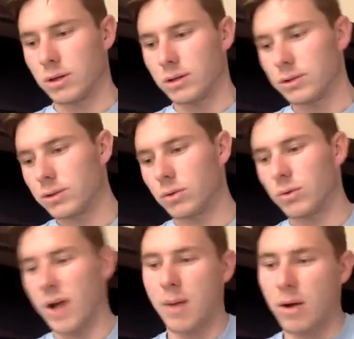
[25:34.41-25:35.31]
So
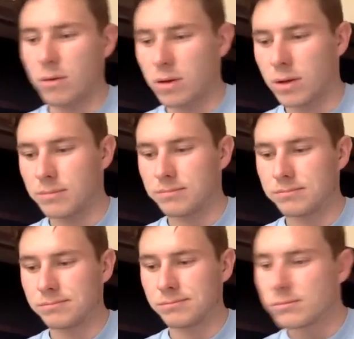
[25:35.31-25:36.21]
how about
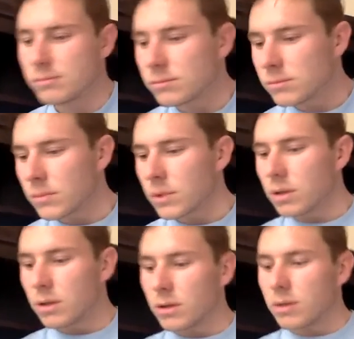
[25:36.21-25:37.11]

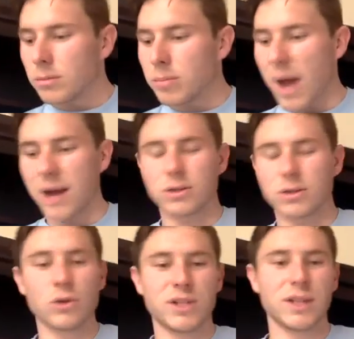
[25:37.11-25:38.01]
Packers
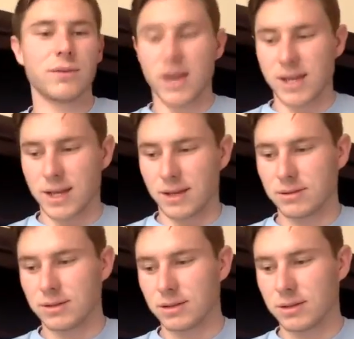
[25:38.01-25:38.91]
hosting the Vikings?